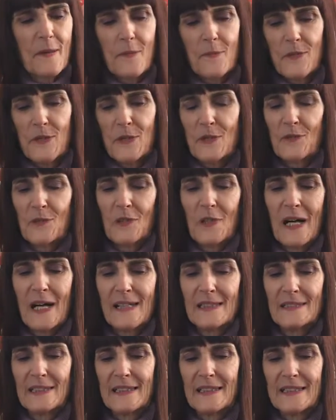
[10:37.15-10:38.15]
beautiful
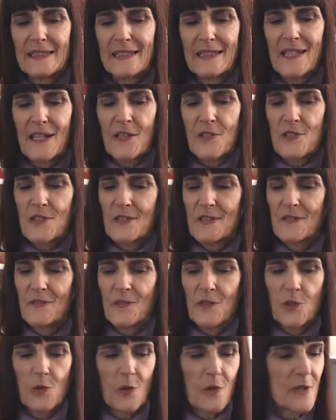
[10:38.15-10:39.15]
highlighted connection of
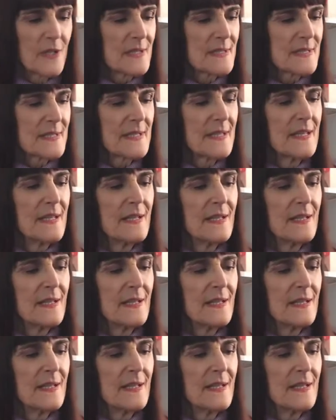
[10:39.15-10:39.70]
Aquarius,